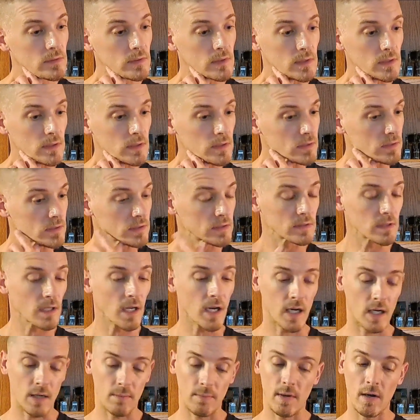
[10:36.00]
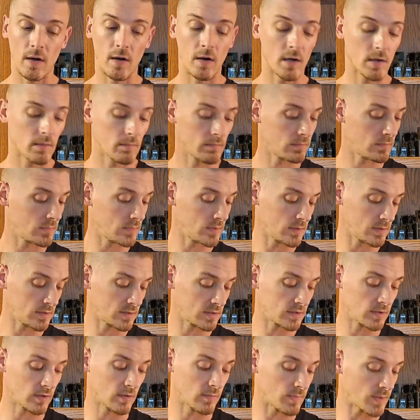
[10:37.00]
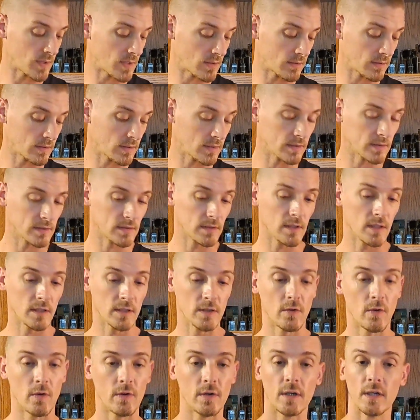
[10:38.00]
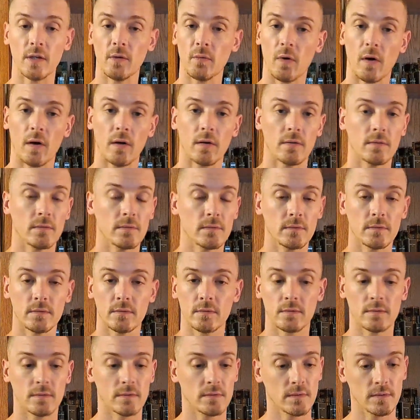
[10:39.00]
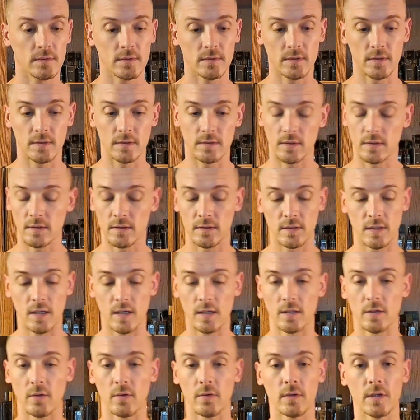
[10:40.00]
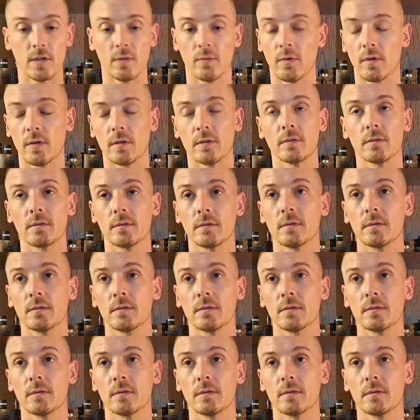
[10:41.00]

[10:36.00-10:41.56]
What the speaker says: And it's staying on my arm. It's still pounding. It's not going anywhere. It's not going anywhere.